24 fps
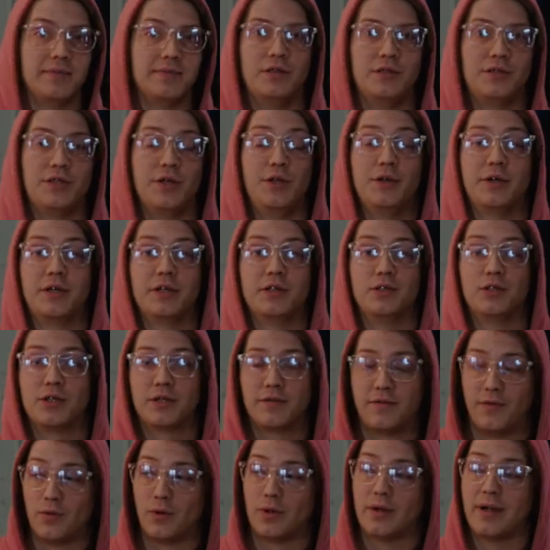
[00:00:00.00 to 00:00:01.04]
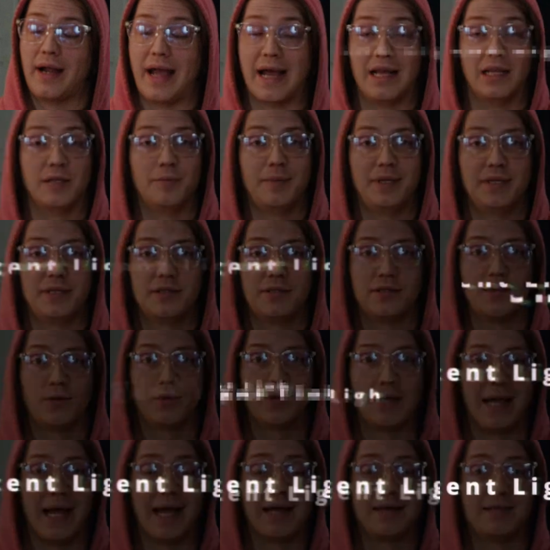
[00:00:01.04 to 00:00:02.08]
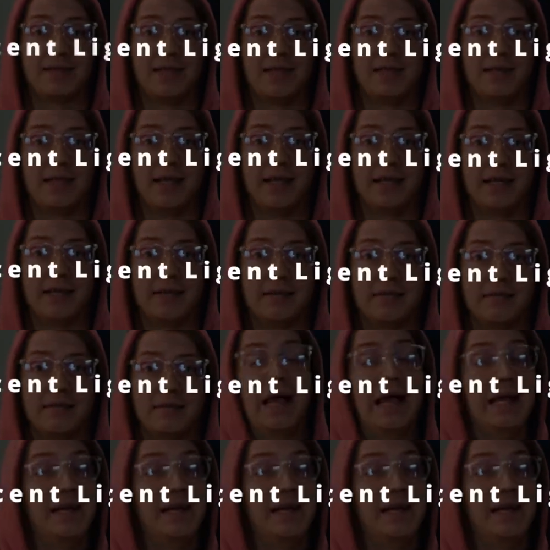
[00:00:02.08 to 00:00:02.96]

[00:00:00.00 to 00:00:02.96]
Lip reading: So you can look for elements or accent lighting,